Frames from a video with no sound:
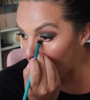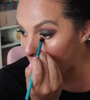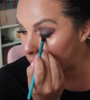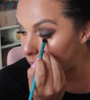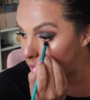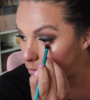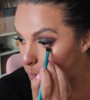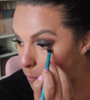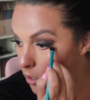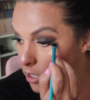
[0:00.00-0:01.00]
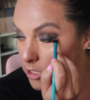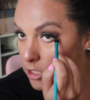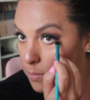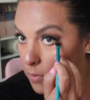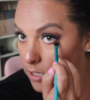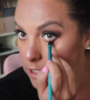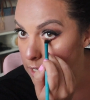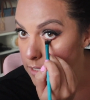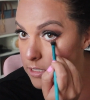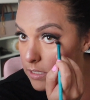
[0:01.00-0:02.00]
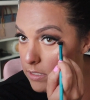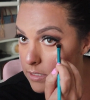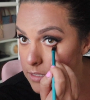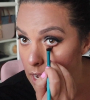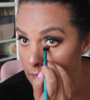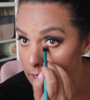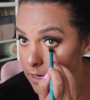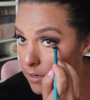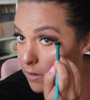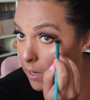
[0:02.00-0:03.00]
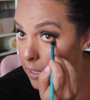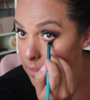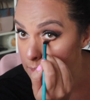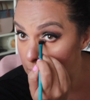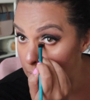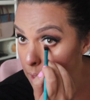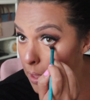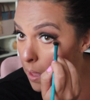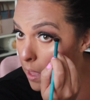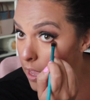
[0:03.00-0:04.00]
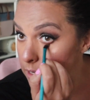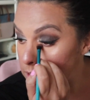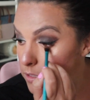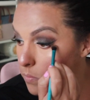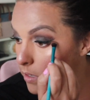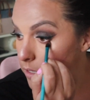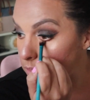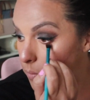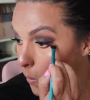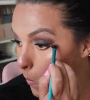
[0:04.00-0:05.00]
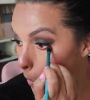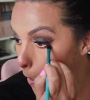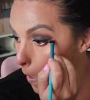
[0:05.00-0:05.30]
and kind of push the brush into the socket underneath and just run it through.